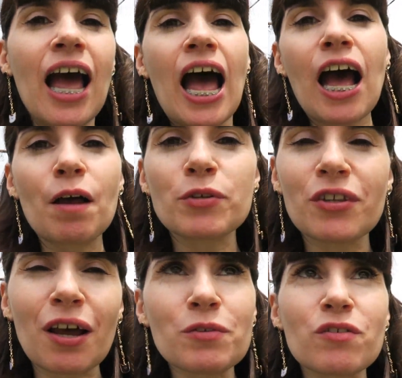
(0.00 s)
Um, so
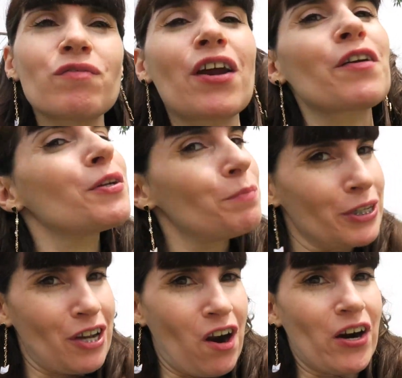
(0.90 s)
that was very
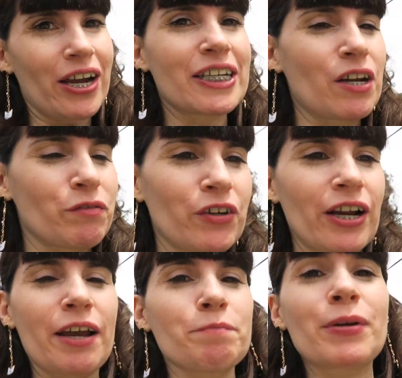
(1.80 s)
bizarre. I'd never
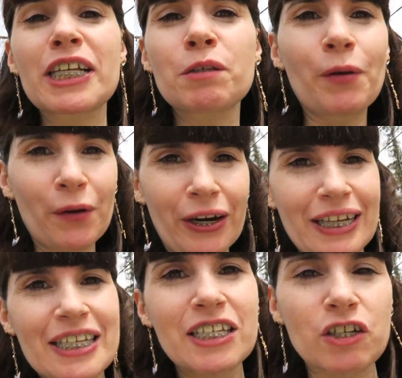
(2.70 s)
um,
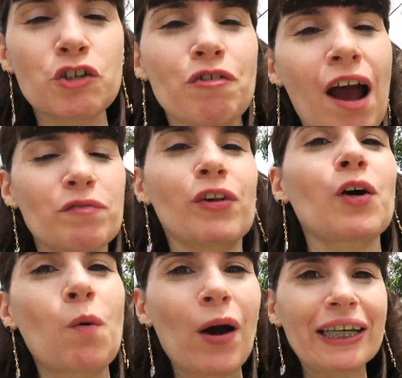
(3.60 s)
experienced travel
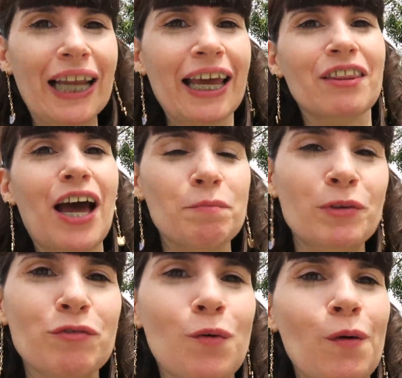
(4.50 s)
quite like that
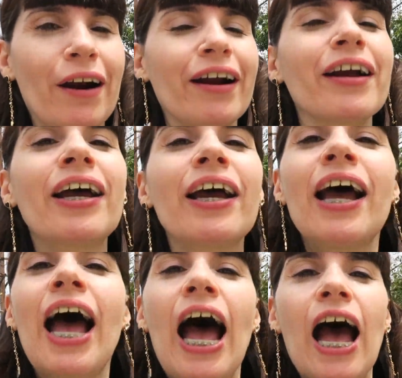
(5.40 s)
before.
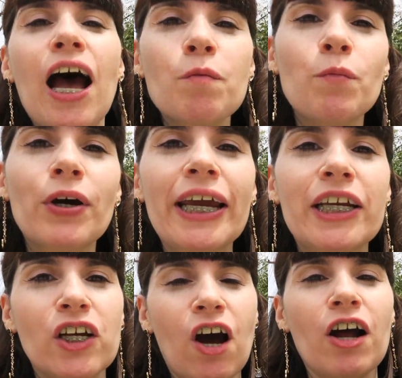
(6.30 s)
Um, when I
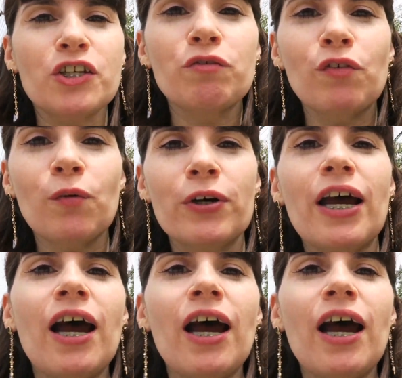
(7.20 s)
got to Florida,